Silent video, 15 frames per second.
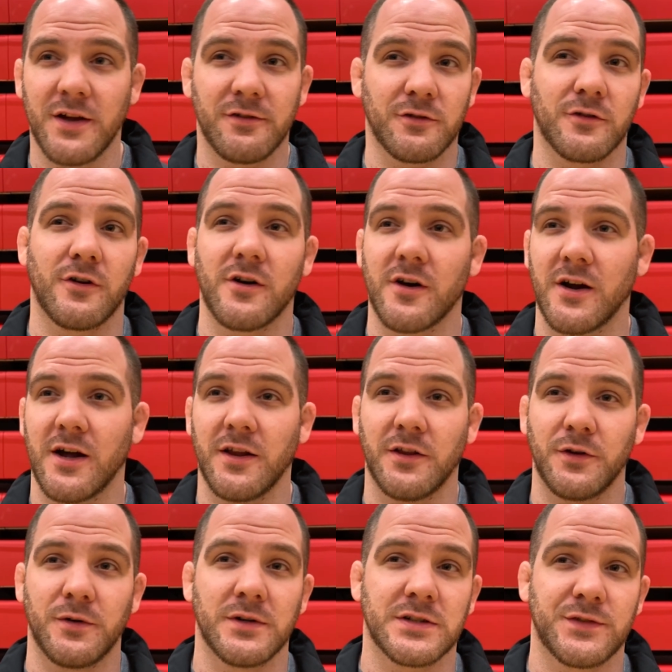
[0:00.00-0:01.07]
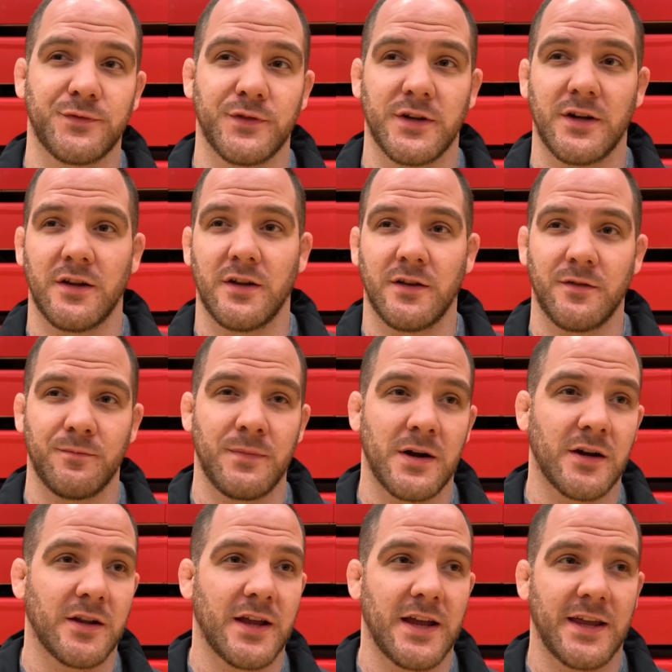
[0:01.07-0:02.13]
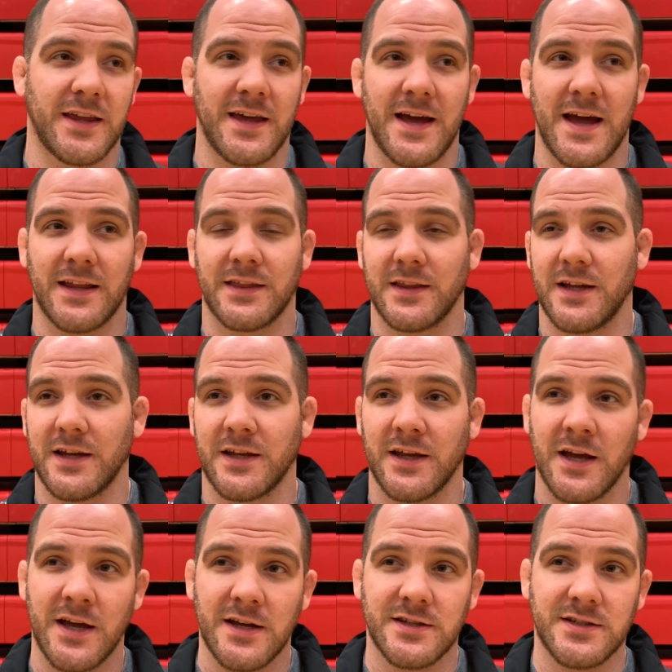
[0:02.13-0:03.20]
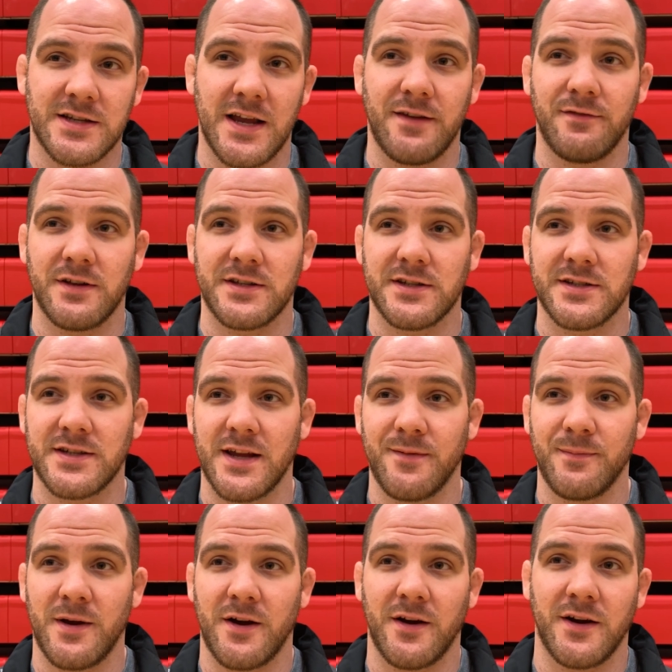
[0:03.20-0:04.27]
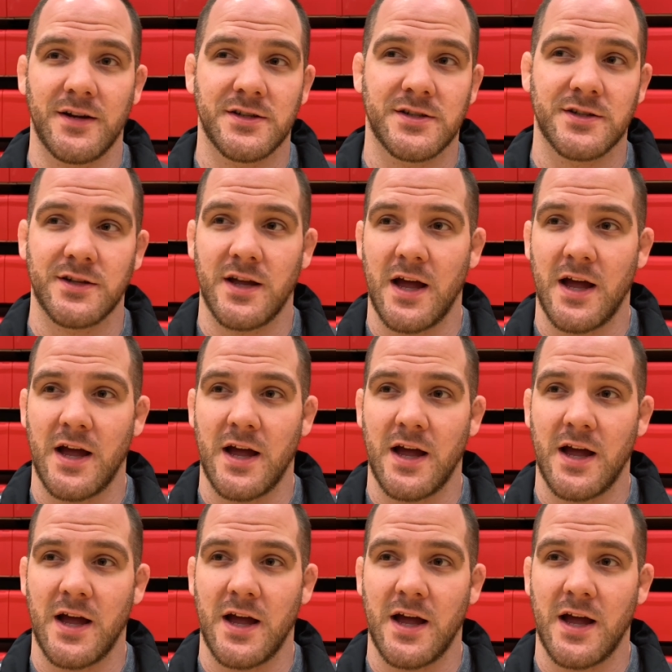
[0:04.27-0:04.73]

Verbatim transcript: Aurora, Louisville, Middle Lake Catholic, St. Vincent, St. Mary's.